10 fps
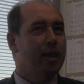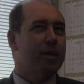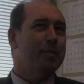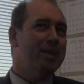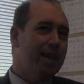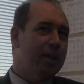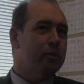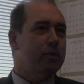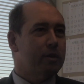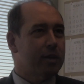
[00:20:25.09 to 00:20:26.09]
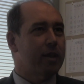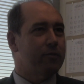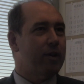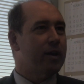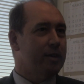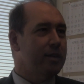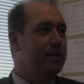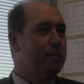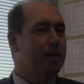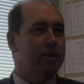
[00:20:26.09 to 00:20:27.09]
coming down can vary
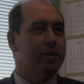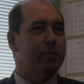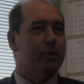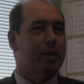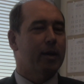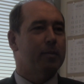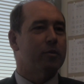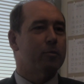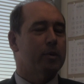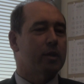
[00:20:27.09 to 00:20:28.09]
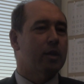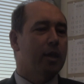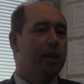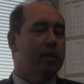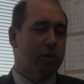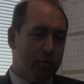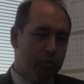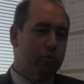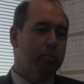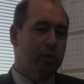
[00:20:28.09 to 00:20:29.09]
depending on what happens, but this
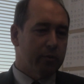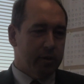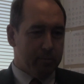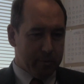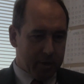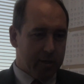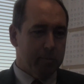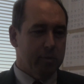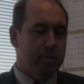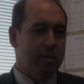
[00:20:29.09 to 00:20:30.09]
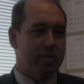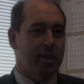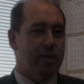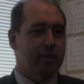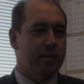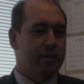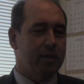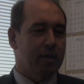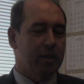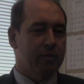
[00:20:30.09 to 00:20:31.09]
should be a very predictable descent on
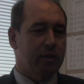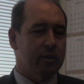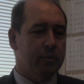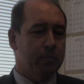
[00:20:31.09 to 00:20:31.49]
the elevator.